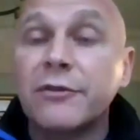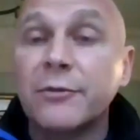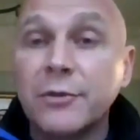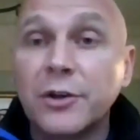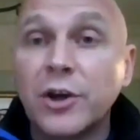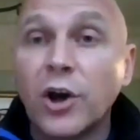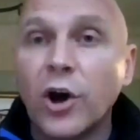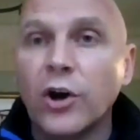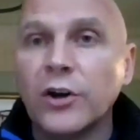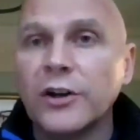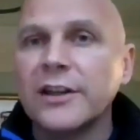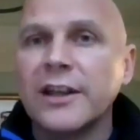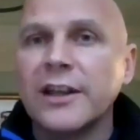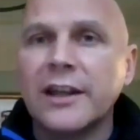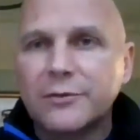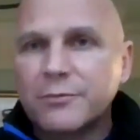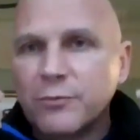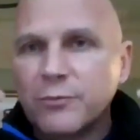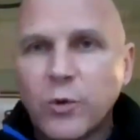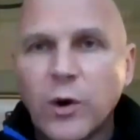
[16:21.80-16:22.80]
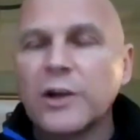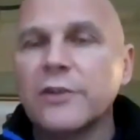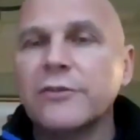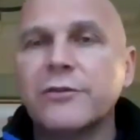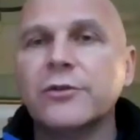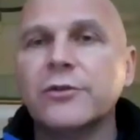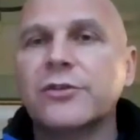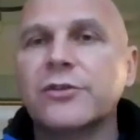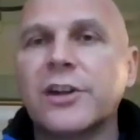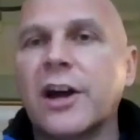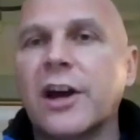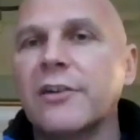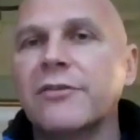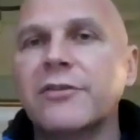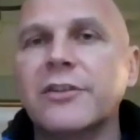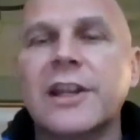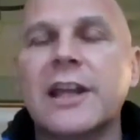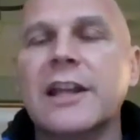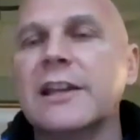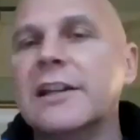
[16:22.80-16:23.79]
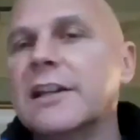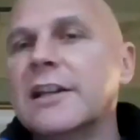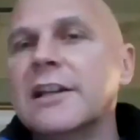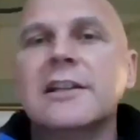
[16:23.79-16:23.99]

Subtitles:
from God and there's wonderful stuff, and then